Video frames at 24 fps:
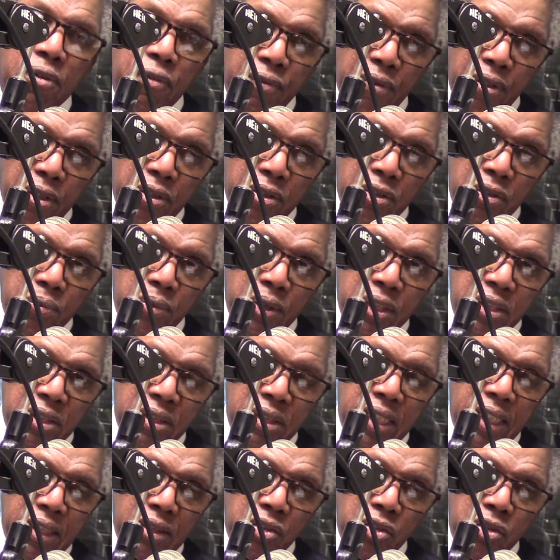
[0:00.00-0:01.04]
1st, which
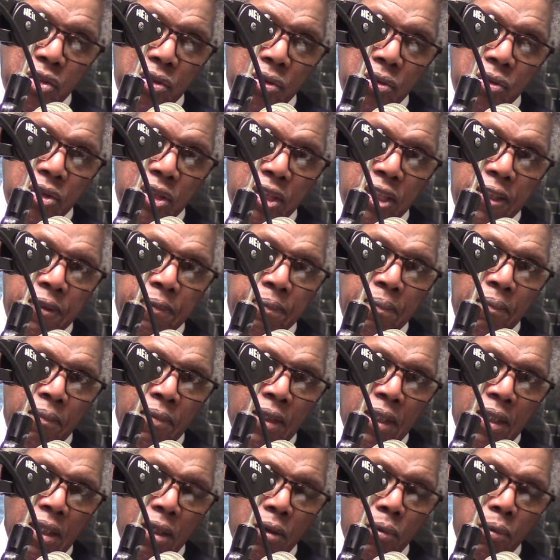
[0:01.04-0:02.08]
is next Tuesday,
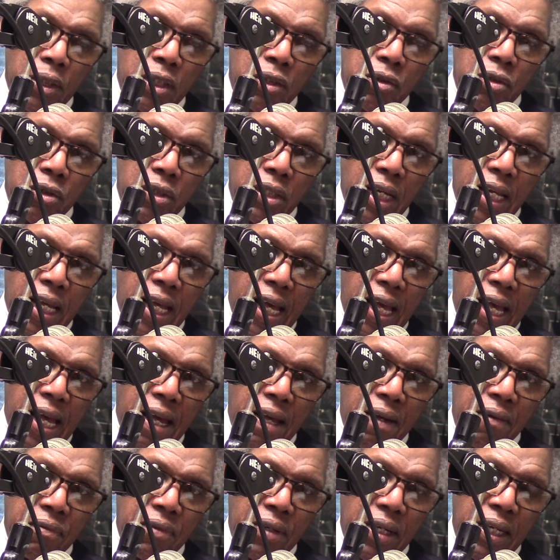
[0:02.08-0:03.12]
we're going to
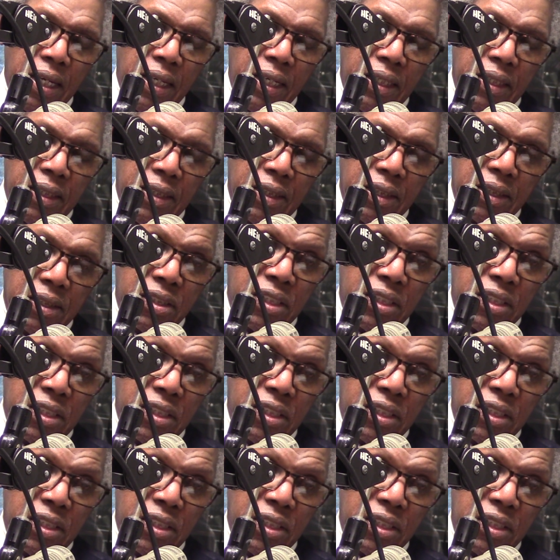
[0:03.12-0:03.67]
have a